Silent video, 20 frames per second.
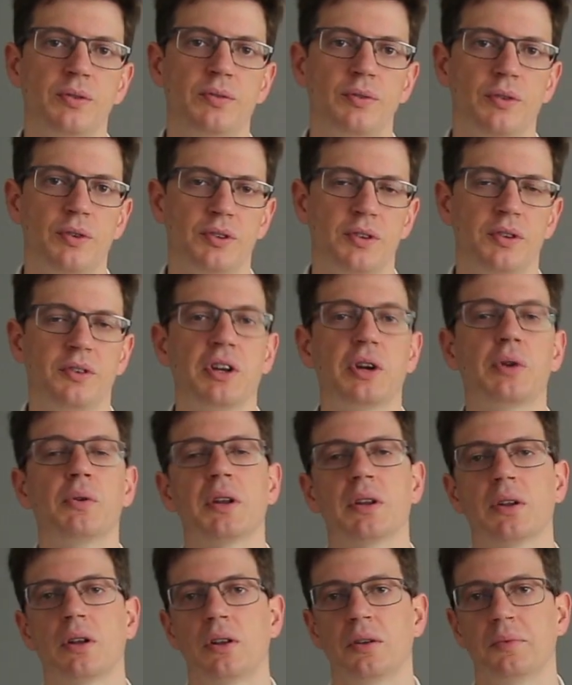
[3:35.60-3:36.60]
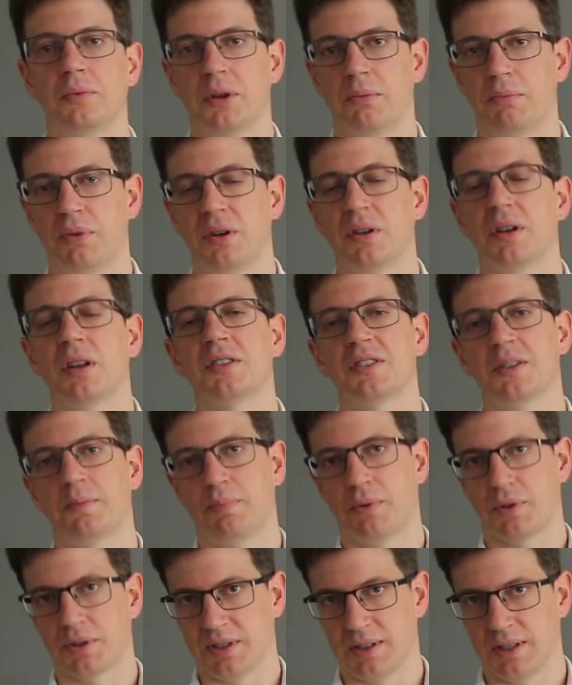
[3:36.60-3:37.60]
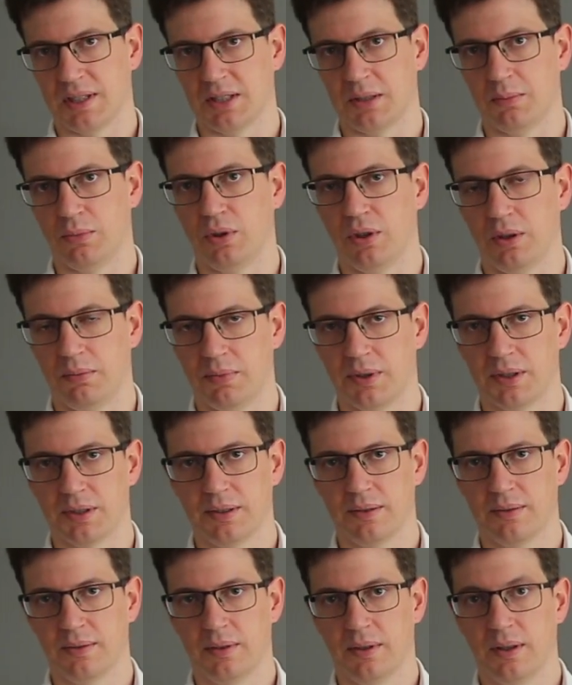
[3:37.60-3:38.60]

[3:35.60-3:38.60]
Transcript: new version, the grid column number now supports decimal numbers,